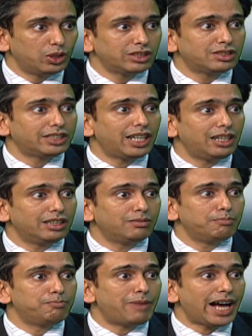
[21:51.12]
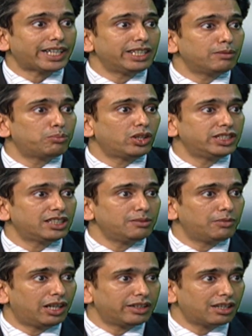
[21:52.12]
who are still backing
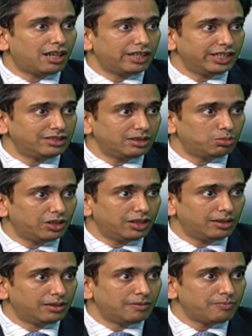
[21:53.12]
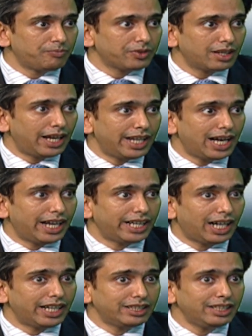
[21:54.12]
Project Imran Khan, as it were. And
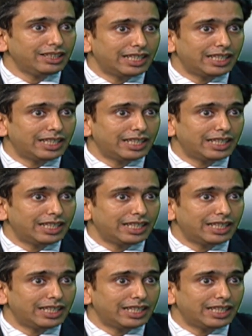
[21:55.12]
I